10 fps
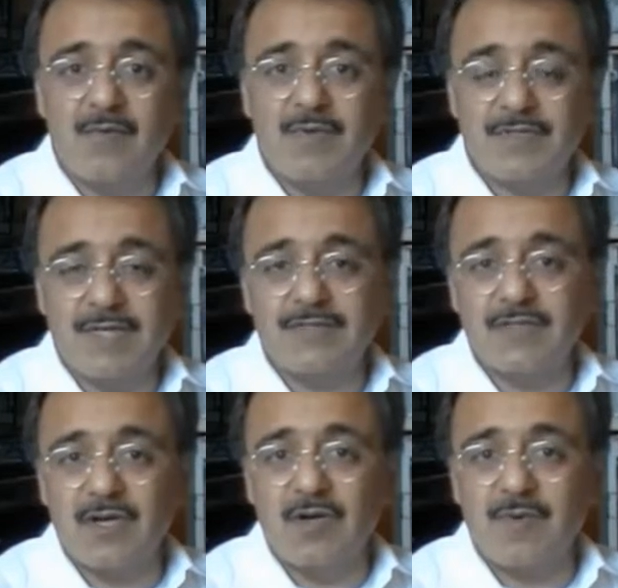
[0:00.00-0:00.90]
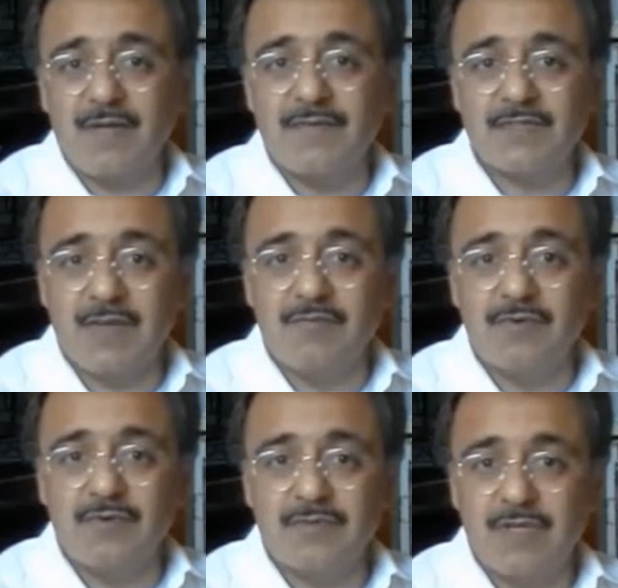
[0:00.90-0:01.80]
we tend to go by the same
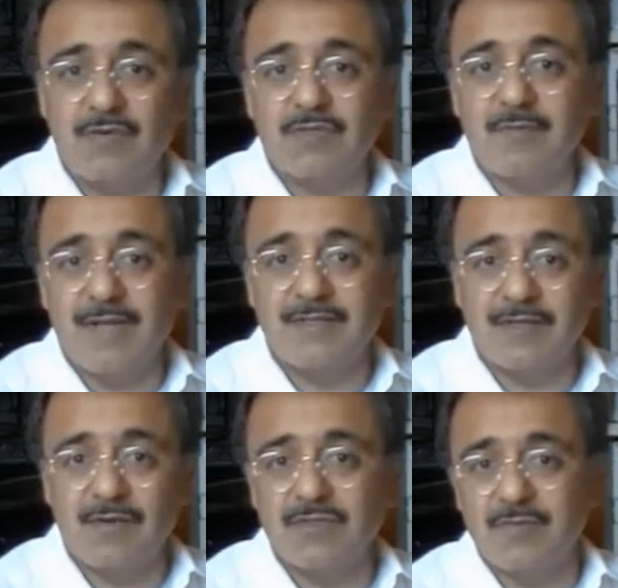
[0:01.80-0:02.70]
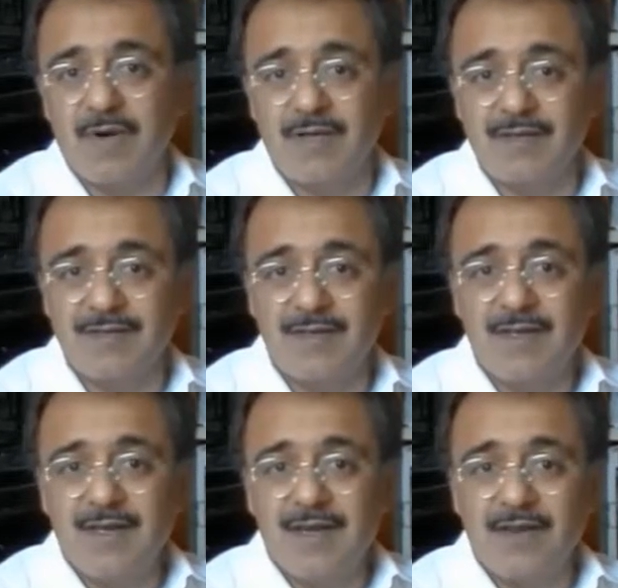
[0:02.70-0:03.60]
route in automatic, autopilot,
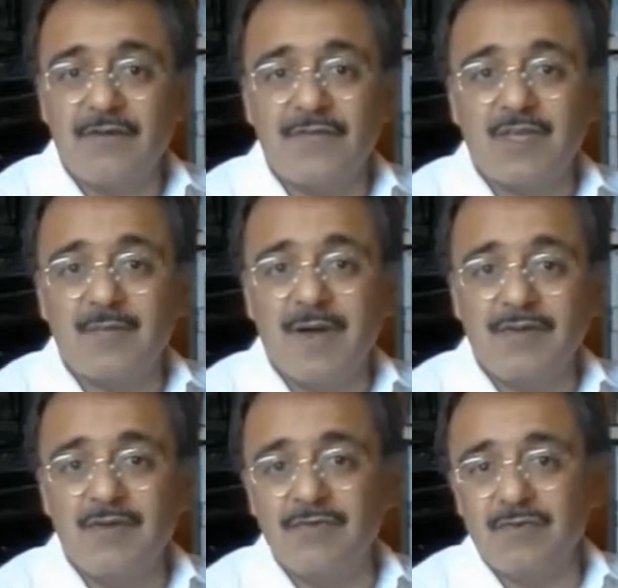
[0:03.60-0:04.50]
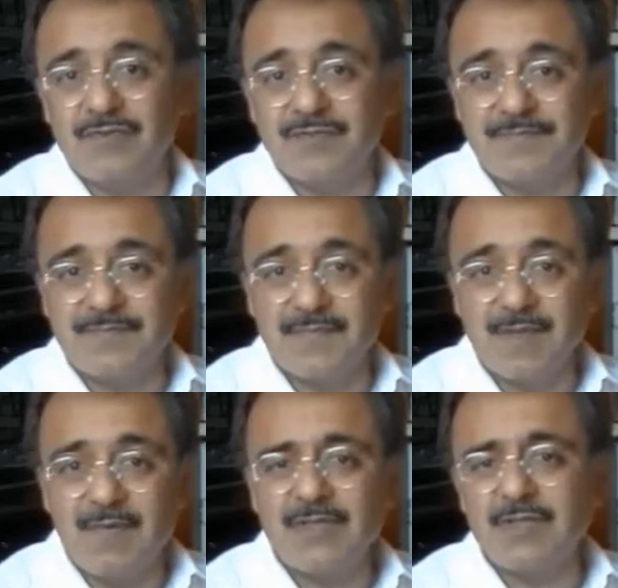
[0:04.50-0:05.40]
and not think about new routes.
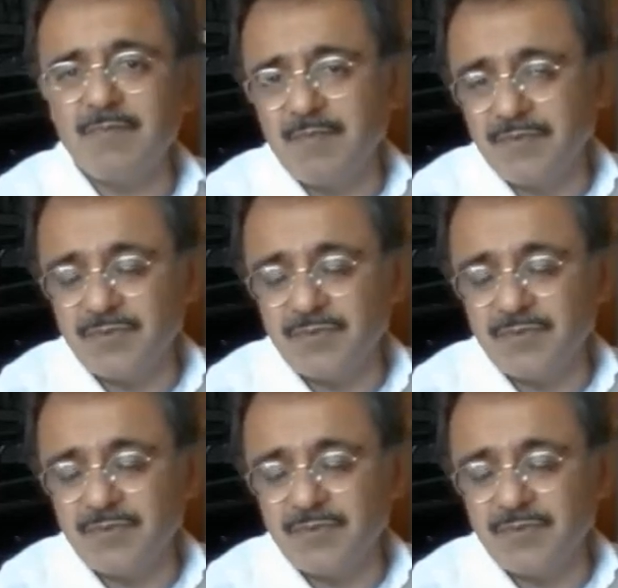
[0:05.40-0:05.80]
But some people